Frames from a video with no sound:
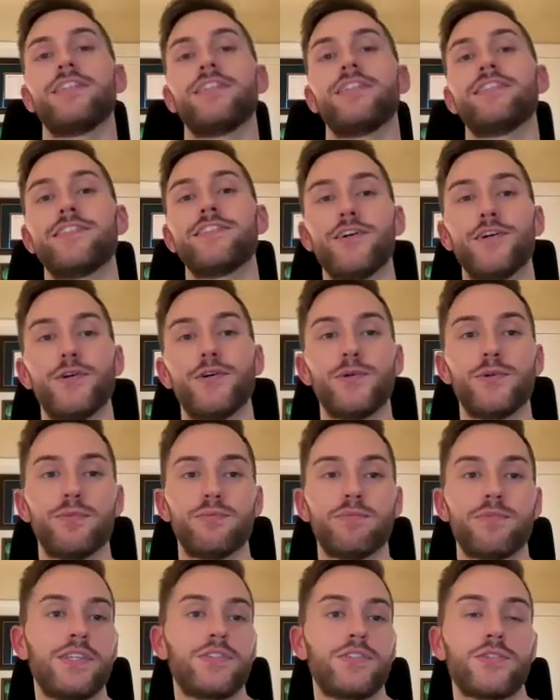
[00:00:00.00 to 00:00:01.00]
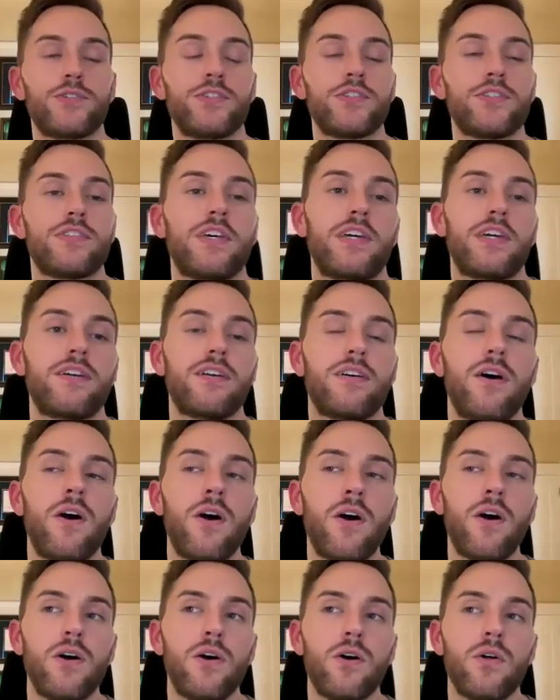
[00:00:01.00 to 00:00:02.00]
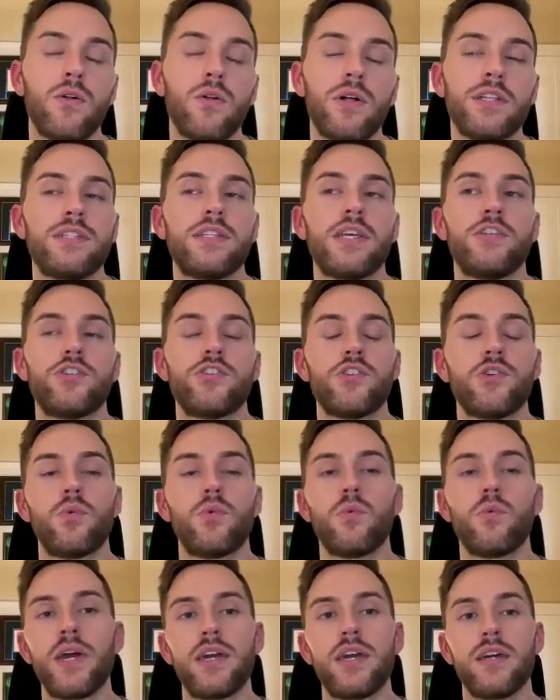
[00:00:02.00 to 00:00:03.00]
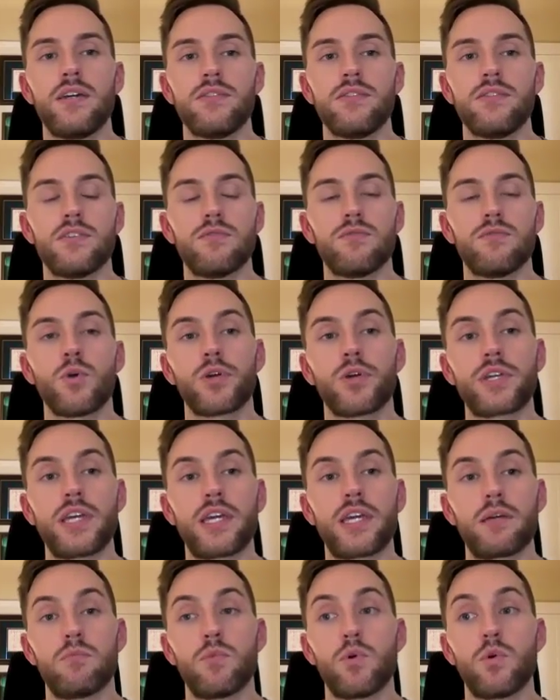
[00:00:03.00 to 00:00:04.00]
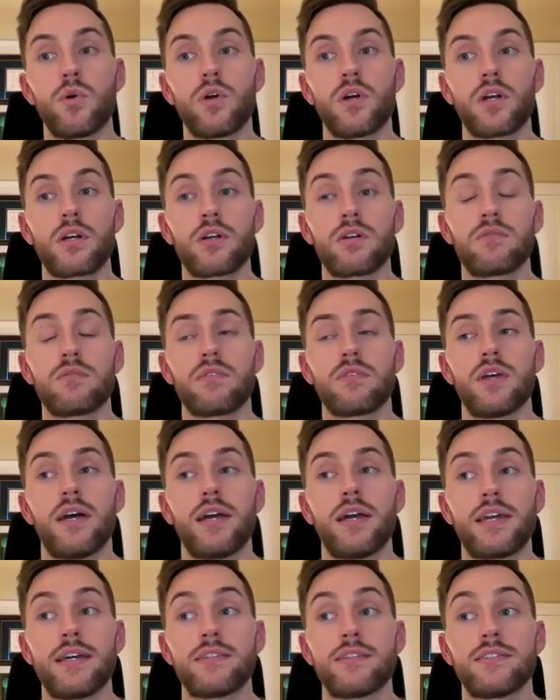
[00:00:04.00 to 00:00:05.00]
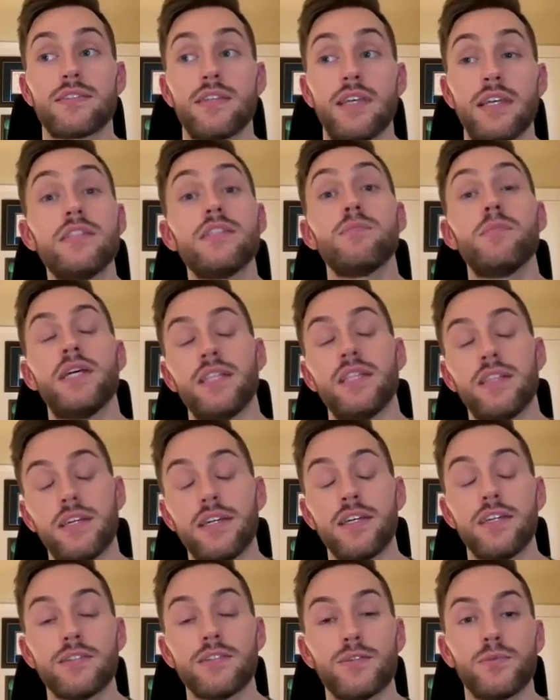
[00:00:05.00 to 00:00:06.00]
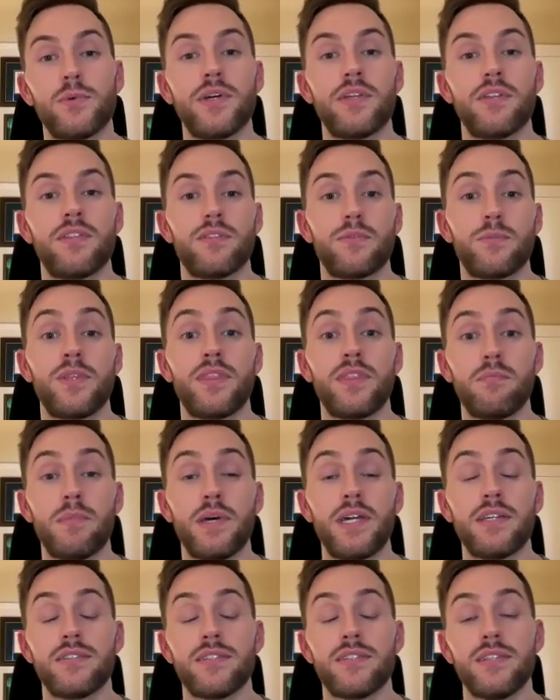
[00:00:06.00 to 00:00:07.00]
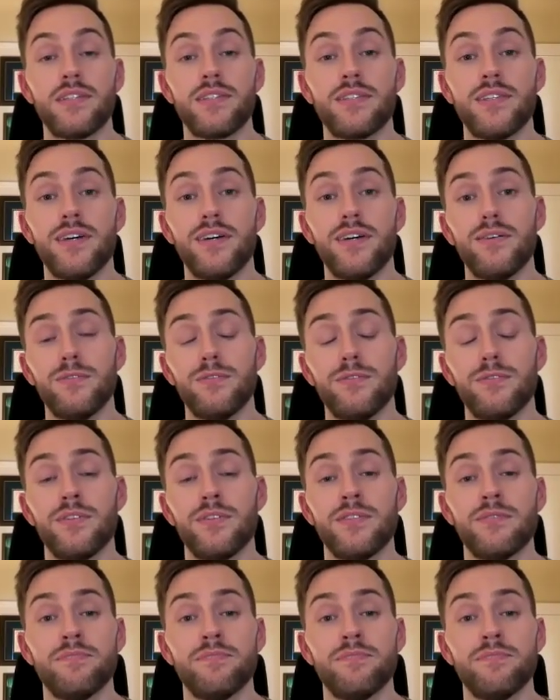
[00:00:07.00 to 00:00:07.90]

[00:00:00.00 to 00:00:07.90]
And so these are just like all intentional ways of working more, I guess, intimately with the medicine itself.